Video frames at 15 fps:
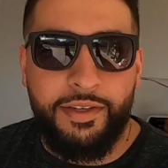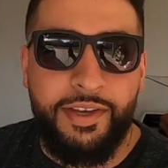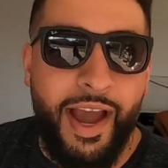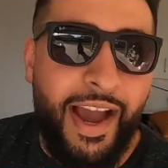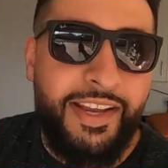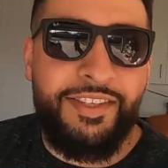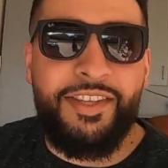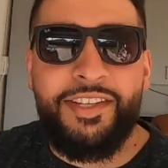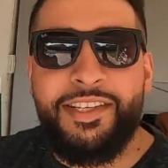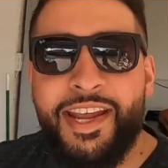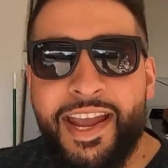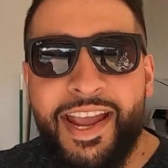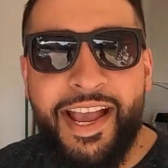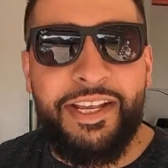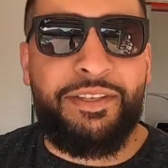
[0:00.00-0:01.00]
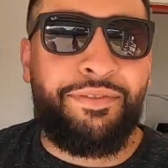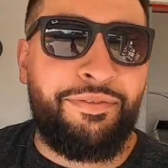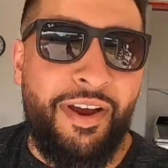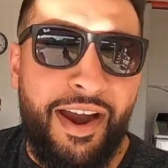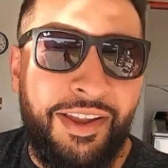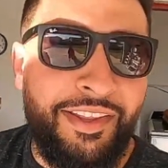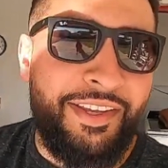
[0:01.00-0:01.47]
Guys, the day has
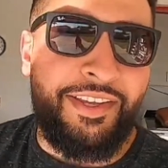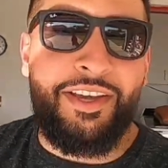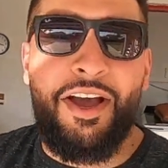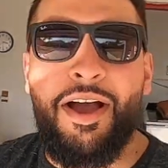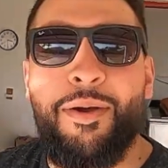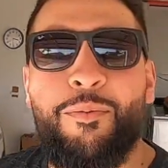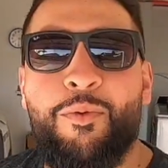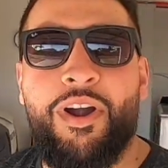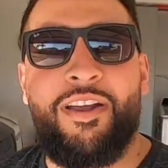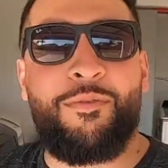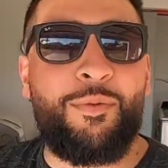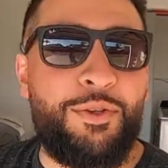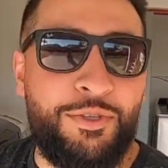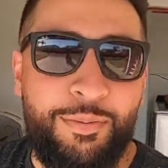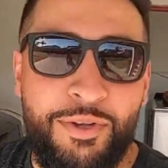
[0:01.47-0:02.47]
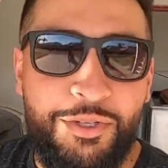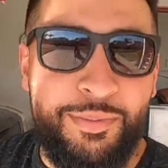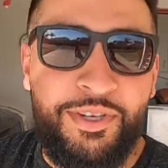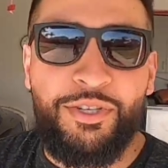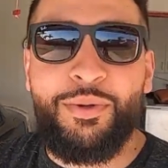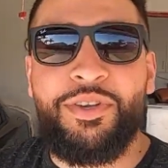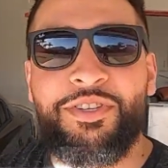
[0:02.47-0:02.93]
finally come where I was supposed to
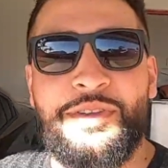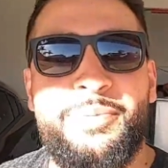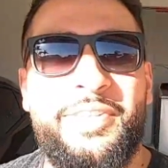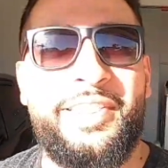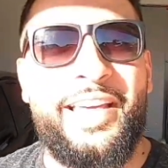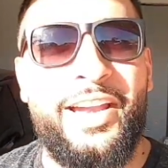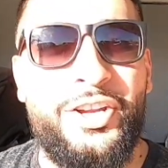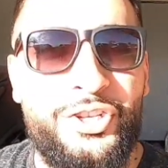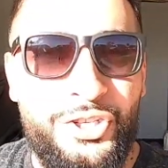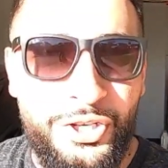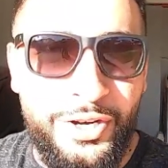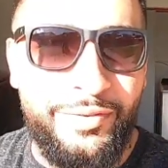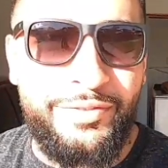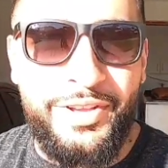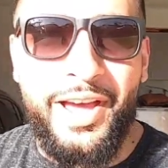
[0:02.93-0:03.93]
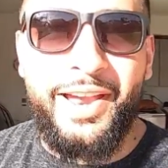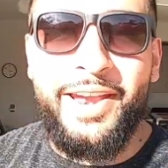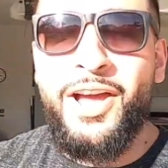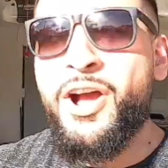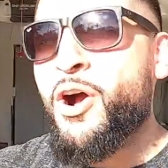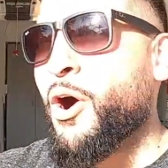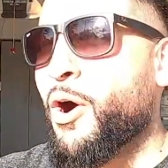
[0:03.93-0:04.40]
be doing something that I should have
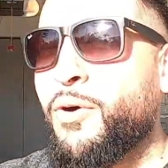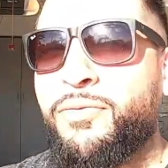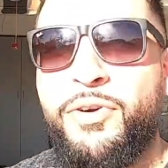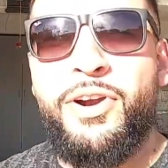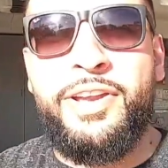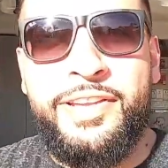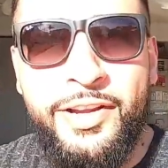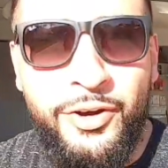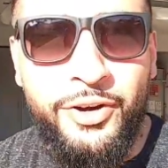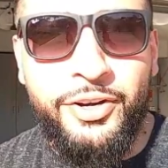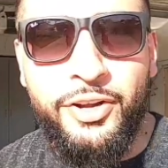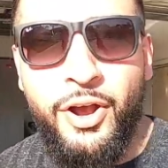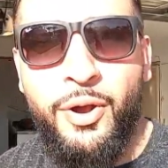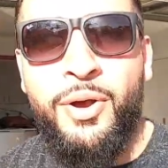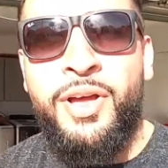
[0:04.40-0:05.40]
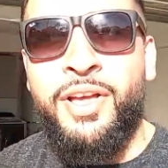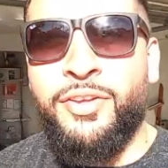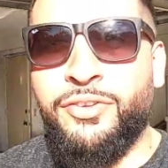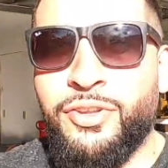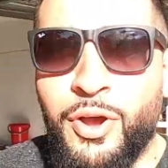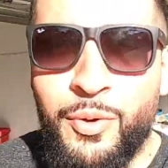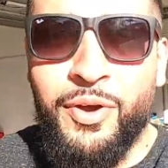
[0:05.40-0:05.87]
done over a year ago.
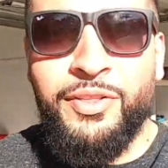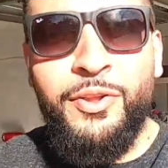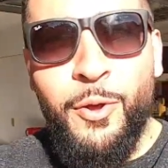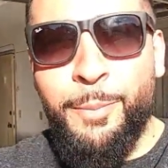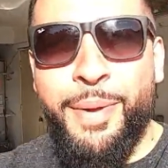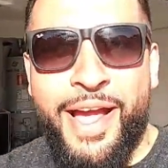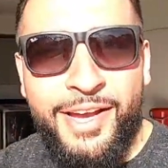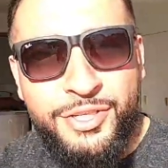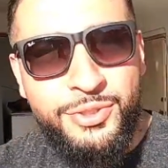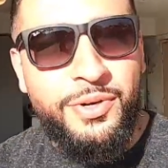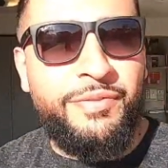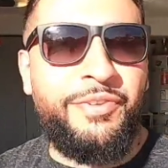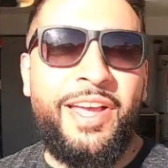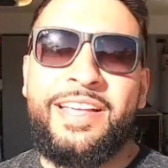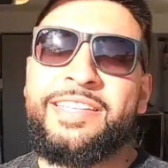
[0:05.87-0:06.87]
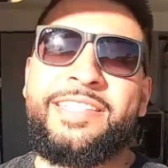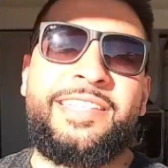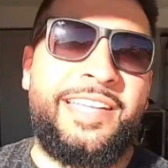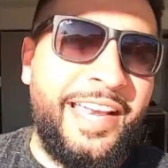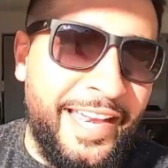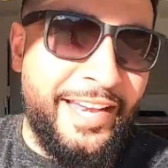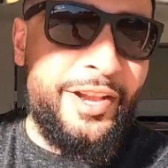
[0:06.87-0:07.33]
So a little backstory, if you guys
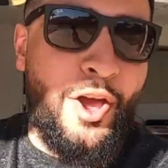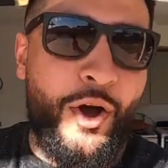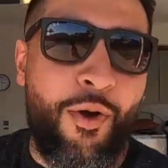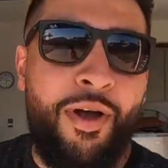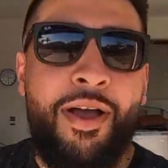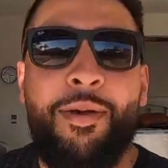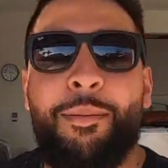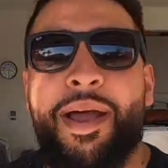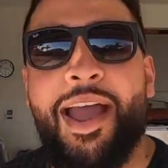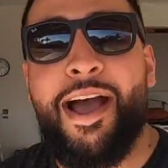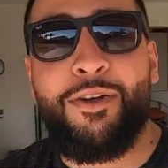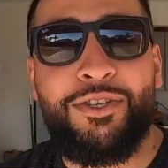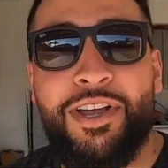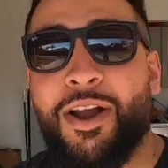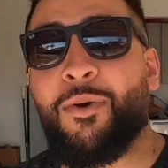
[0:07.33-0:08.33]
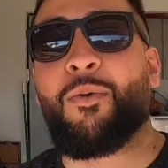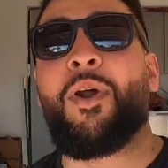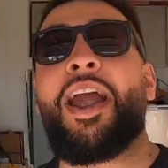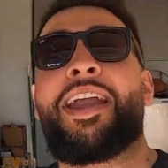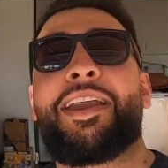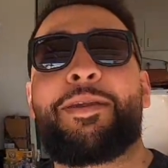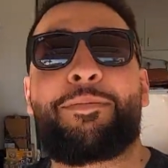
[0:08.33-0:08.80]
didn't know, my house got
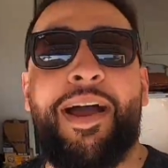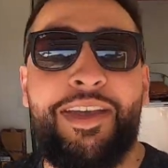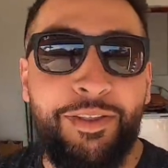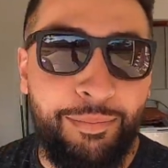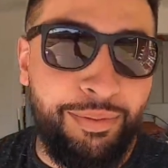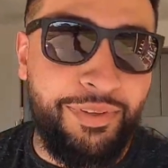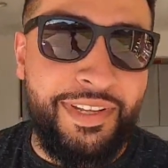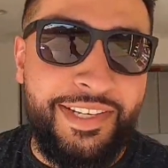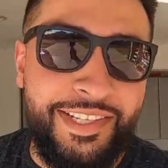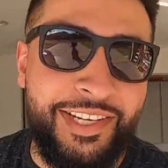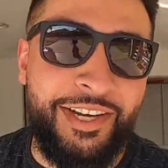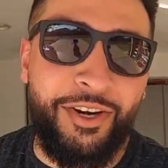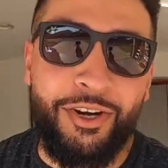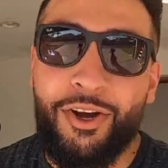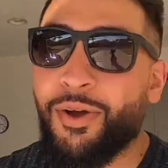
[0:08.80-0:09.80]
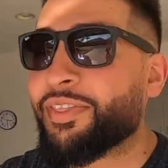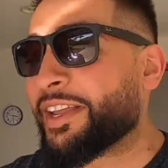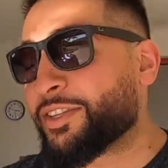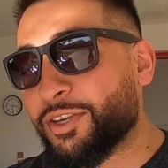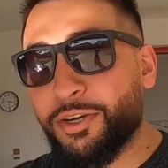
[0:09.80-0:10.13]
raided by the police a year ago and they